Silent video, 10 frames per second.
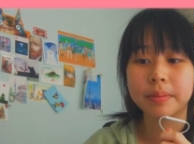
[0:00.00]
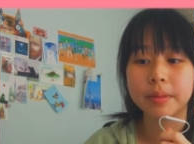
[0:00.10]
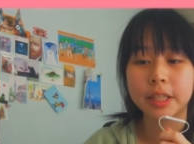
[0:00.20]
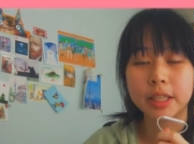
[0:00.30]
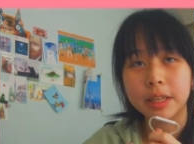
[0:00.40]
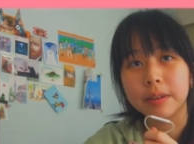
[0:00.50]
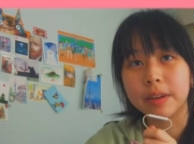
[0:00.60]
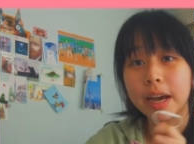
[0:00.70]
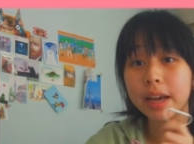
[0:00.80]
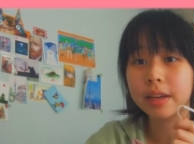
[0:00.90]
So
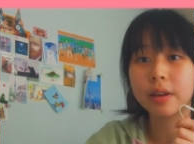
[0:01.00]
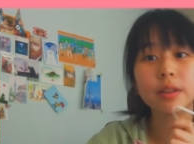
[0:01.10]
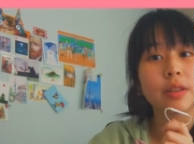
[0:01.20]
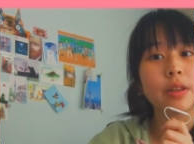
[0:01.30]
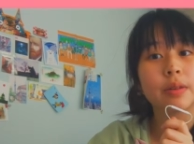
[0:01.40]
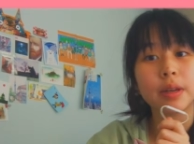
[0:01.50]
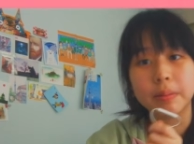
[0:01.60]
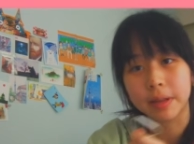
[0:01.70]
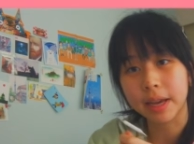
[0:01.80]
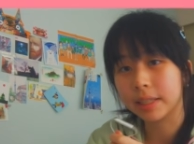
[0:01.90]
I also
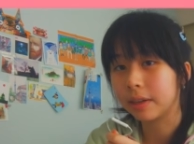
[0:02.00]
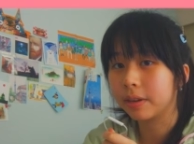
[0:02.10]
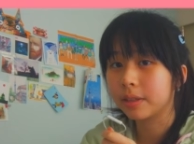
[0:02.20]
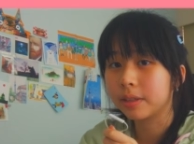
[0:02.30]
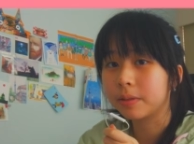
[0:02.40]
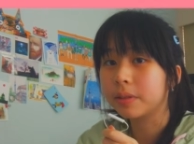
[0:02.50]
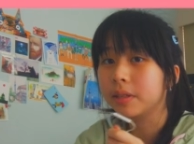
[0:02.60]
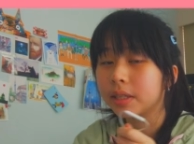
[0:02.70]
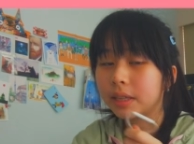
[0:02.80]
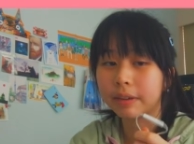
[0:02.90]
applied to art
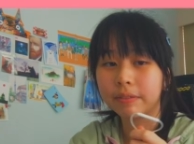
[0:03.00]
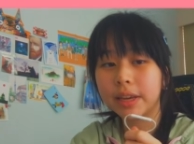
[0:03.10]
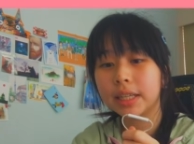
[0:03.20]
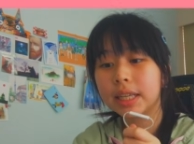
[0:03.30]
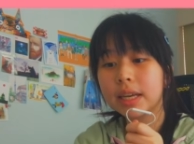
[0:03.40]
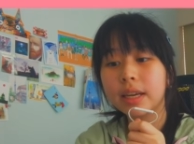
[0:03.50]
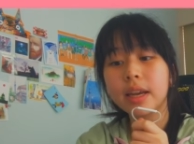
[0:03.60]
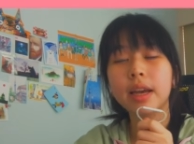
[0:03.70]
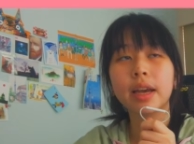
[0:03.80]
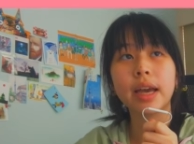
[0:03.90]
schools like Veda,
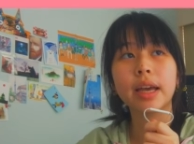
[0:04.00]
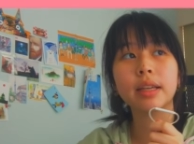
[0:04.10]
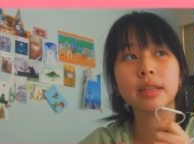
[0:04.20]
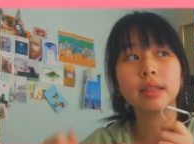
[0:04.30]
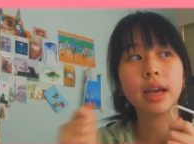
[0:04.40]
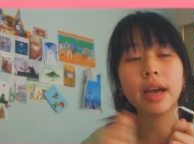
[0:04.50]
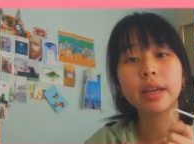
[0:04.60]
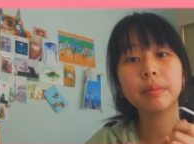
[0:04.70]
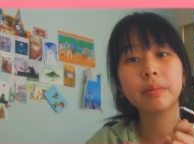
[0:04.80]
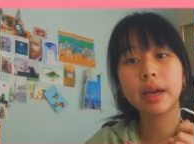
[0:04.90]
and I
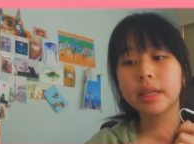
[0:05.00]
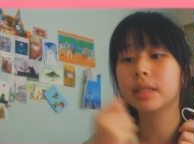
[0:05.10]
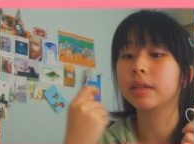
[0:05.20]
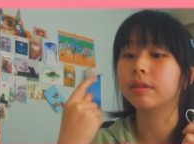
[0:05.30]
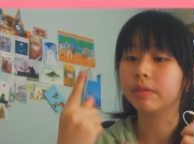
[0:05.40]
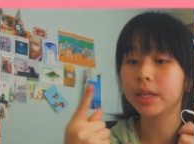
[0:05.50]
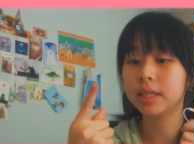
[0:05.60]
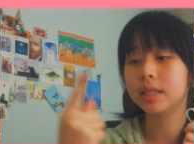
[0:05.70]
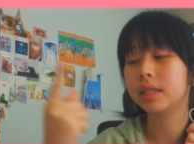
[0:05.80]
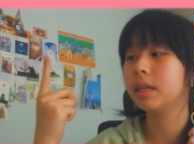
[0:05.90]
applied to
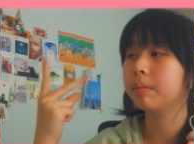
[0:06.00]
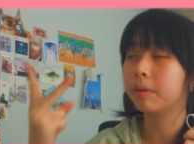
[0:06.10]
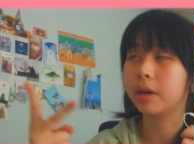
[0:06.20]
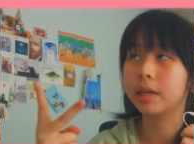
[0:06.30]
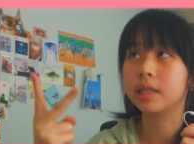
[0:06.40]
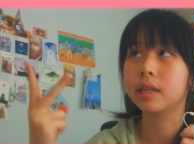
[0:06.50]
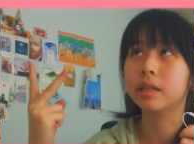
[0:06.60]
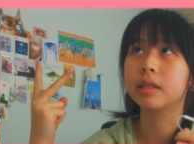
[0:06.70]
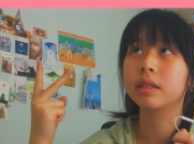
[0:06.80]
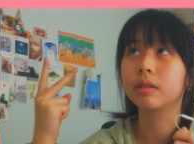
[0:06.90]
RISD,
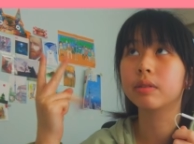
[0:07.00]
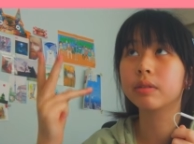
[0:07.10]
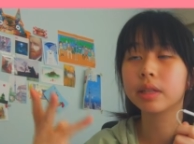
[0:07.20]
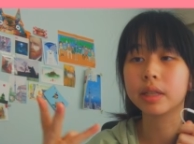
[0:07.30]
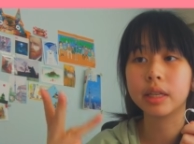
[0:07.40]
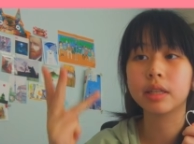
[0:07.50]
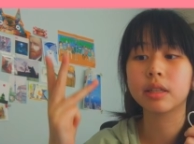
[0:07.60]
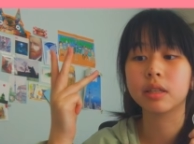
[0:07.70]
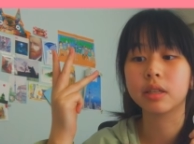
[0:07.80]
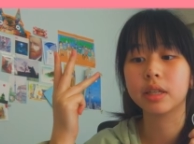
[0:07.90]
Parsons,
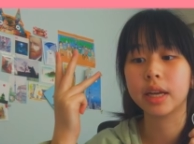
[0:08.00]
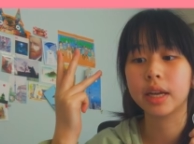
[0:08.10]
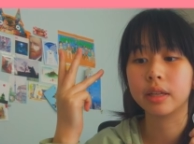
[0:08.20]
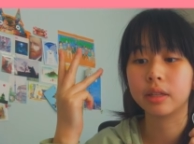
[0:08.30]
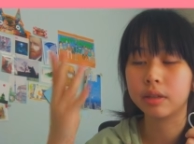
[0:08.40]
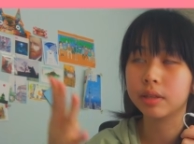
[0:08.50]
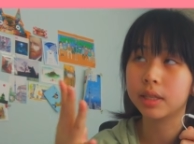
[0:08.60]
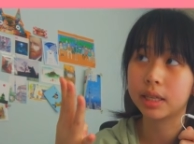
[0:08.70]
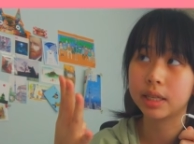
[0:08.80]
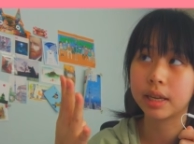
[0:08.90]
Northeastern, and
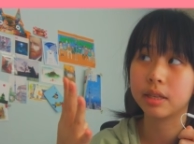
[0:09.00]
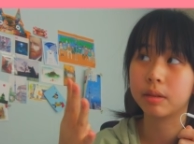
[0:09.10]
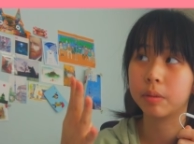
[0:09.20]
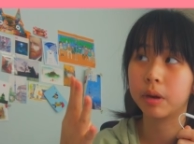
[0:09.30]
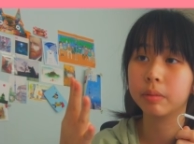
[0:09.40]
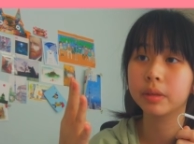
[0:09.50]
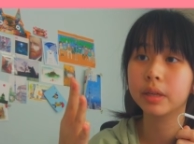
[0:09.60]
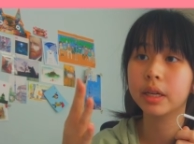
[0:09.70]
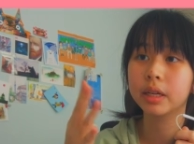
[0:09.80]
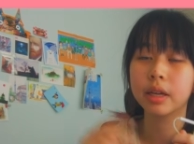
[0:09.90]
UC Santa
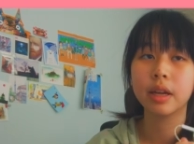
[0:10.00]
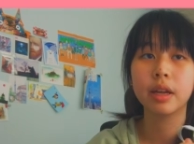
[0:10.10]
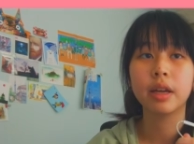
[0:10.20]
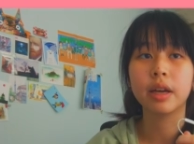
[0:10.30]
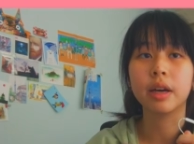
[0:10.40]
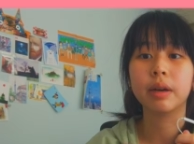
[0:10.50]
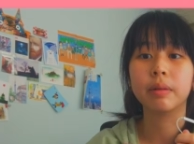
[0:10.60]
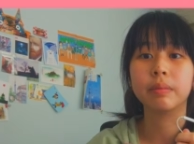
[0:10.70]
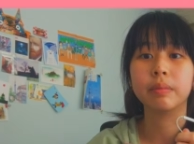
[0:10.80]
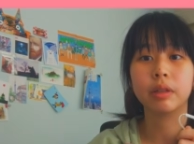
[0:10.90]
Barbara.
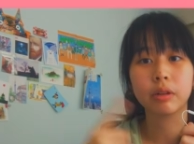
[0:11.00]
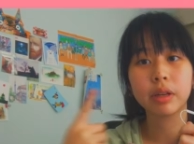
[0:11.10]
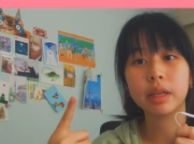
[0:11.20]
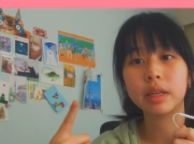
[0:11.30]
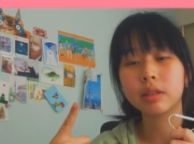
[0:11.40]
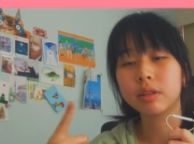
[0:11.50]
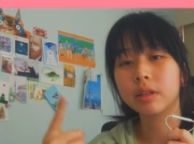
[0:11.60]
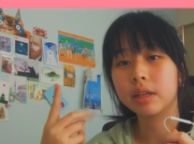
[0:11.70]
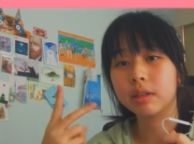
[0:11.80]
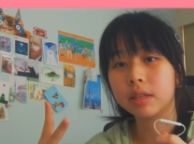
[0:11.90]

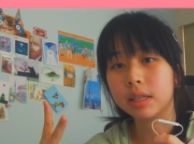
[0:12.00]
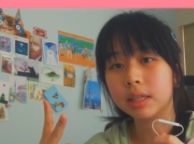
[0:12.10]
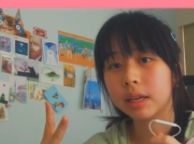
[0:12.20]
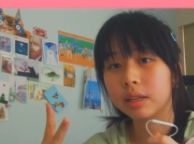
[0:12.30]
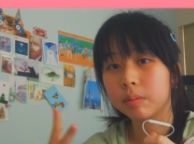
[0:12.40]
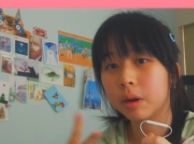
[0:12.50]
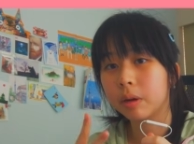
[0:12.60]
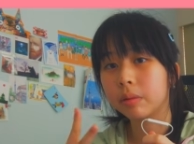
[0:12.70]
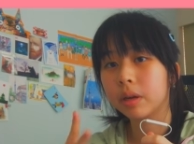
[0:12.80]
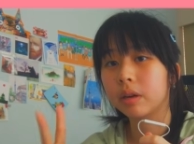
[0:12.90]
Northeastern and UC Santa
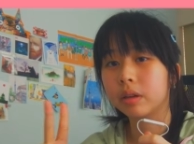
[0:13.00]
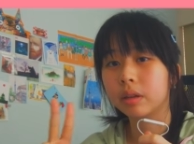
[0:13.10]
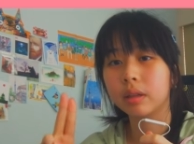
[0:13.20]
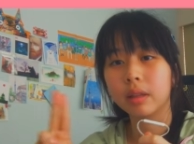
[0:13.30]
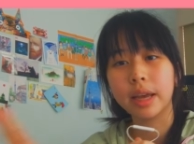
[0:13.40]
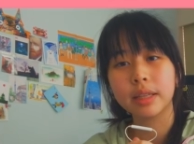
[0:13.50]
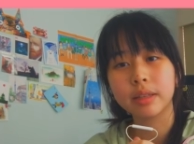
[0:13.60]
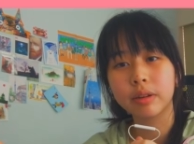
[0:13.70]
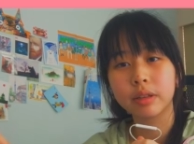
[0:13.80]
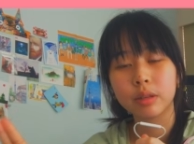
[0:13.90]
Barbara are
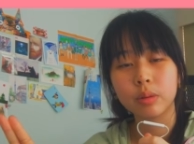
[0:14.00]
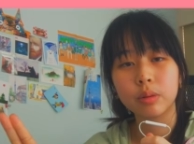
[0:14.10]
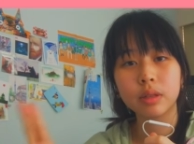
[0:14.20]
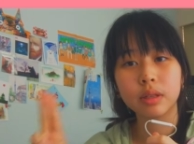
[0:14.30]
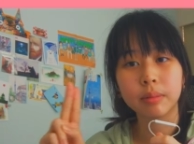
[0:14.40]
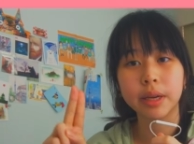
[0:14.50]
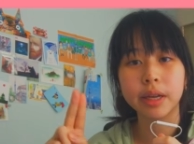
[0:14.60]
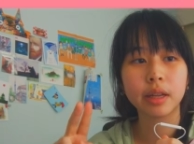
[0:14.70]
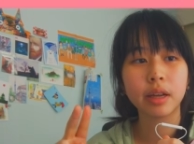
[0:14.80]
less art schools, but